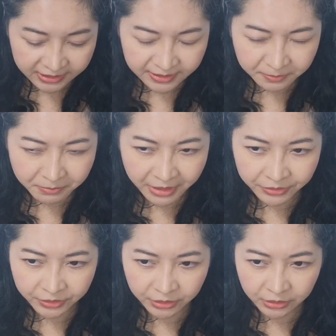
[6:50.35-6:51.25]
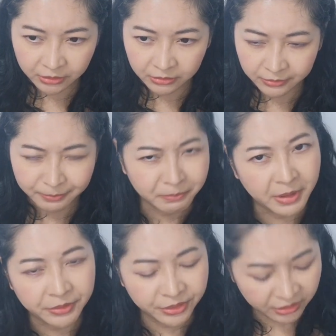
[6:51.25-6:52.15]
It's the methyl,
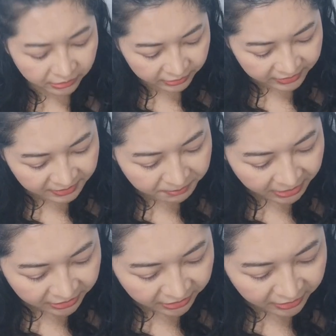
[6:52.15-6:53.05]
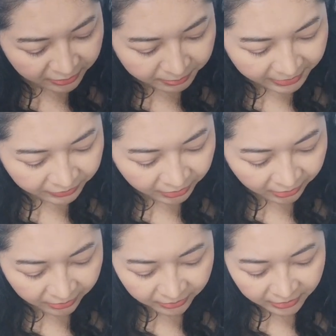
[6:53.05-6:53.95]
is it methyl or
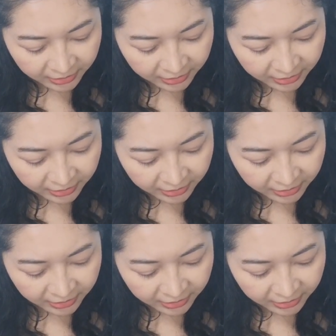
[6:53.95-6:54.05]
menthol?